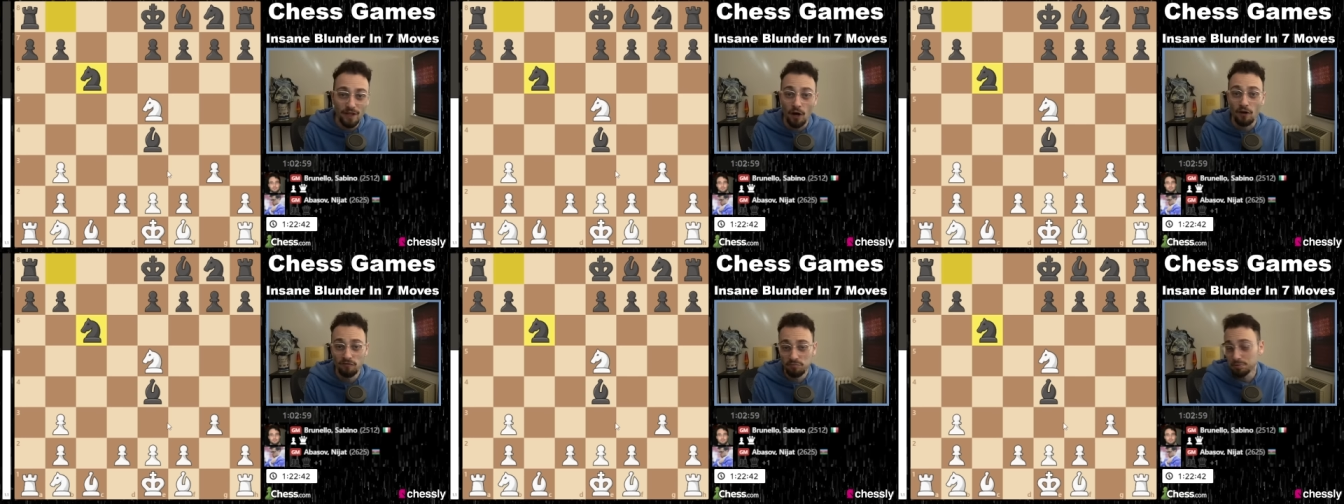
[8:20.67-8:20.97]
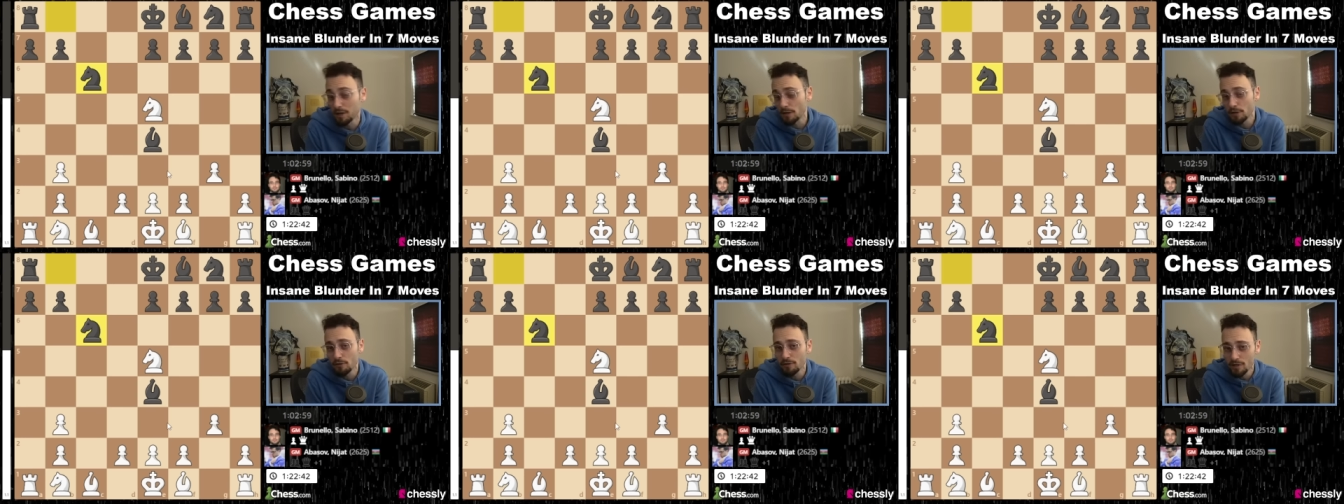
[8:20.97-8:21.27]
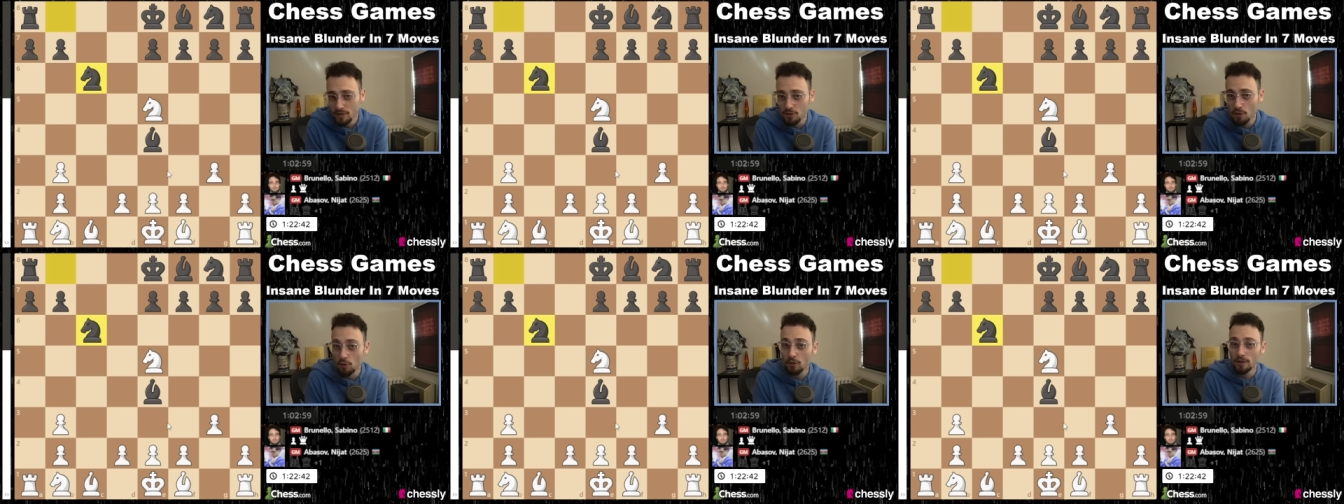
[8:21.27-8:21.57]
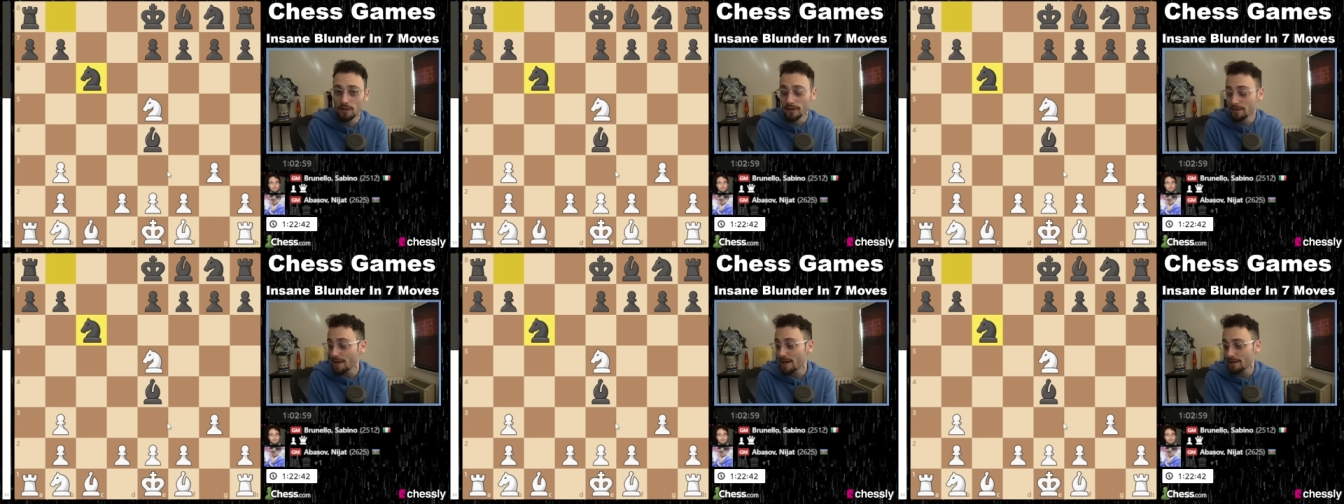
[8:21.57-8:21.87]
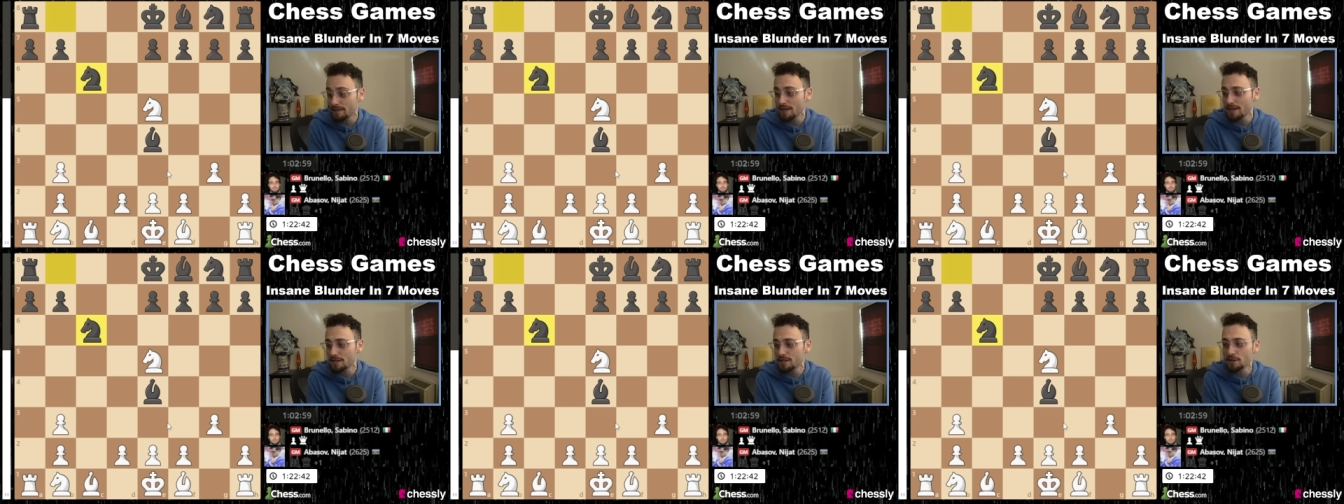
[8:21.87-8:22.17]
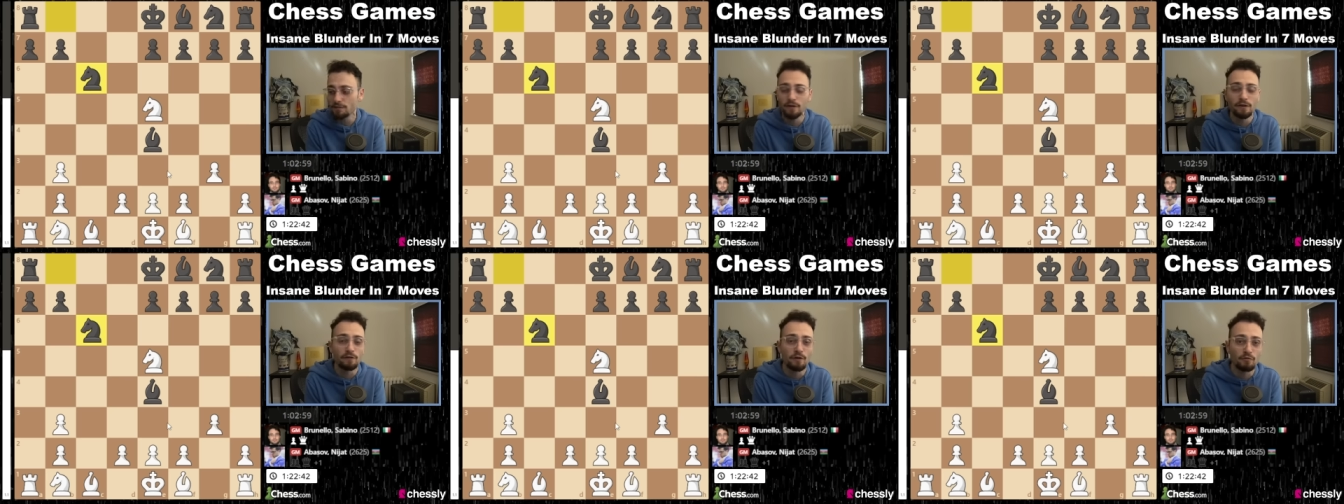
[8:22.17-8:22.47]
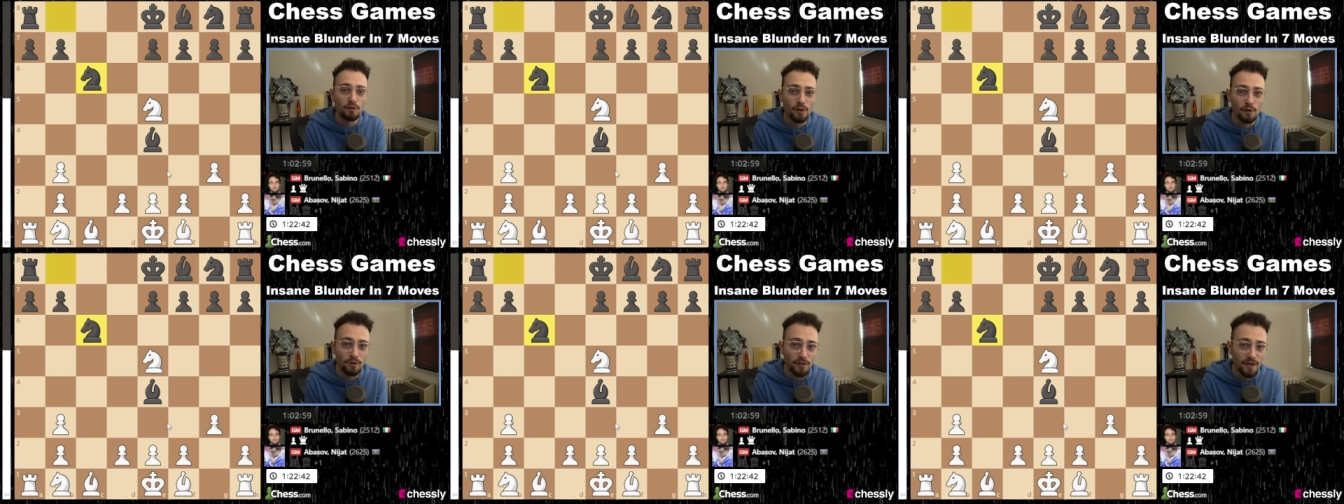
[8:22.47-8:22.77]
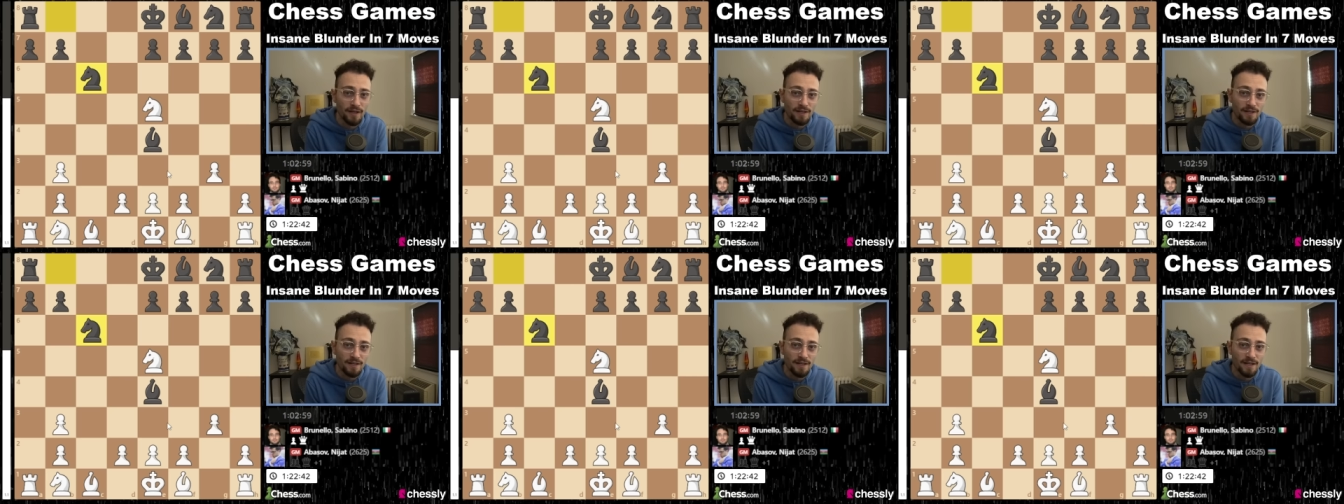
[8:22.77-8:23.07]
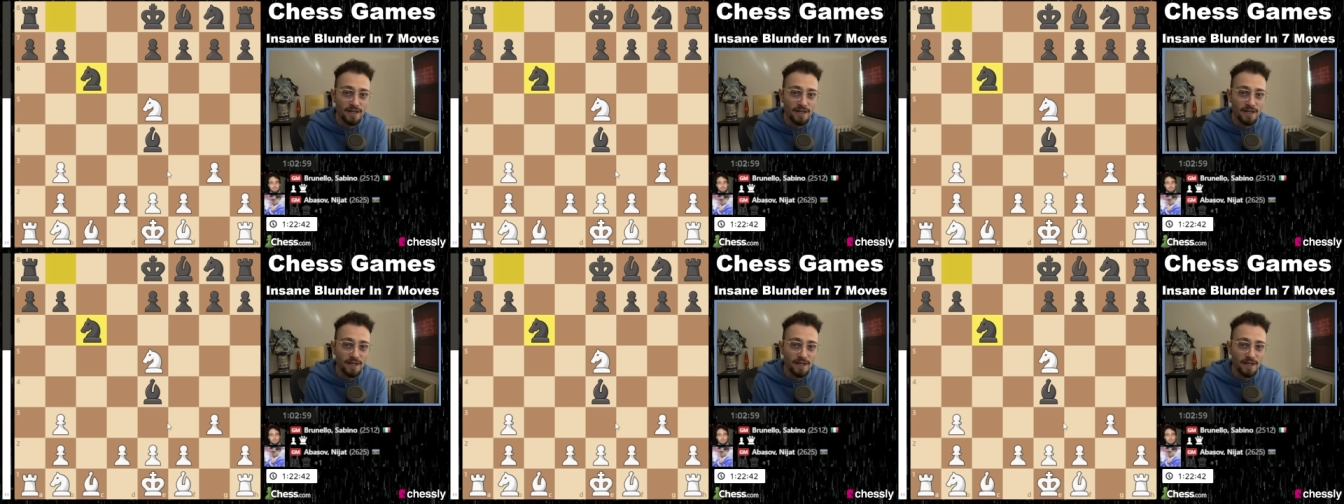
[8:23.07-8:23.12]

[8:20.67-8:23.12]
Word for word: of blundering so early. That, that is a very real thing.